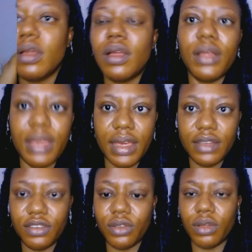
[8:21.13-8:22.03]
Okay,
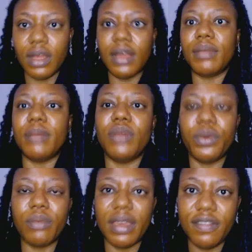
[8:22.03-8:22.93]
so um, I'm
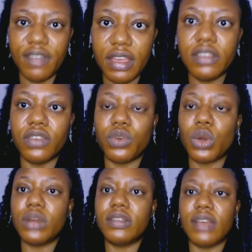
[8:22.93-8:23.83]
done with my face. Of
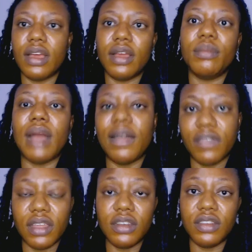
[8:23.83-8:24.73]
course, um,
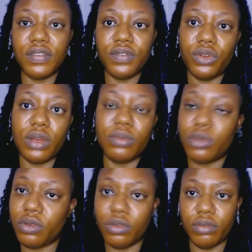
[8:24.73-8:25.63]
after this video, I'm
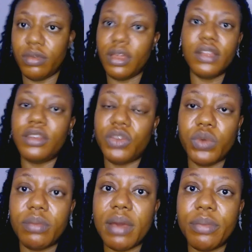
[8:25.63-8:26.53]
gonna deal
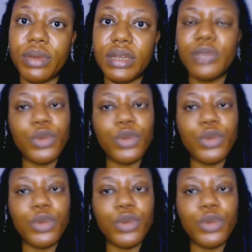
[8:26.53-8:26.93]
with my body.